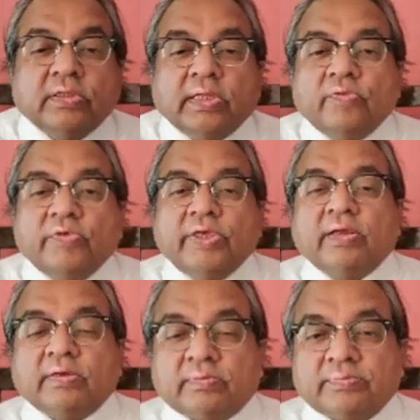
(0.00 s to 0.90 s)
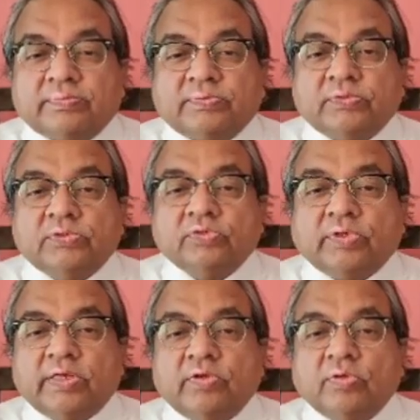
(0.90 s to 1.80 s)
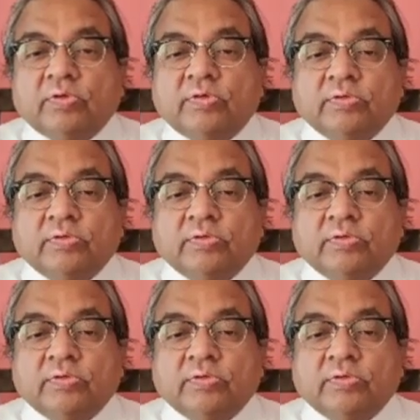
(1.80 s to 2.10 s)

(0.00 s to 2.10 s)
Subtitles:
Now here you can look,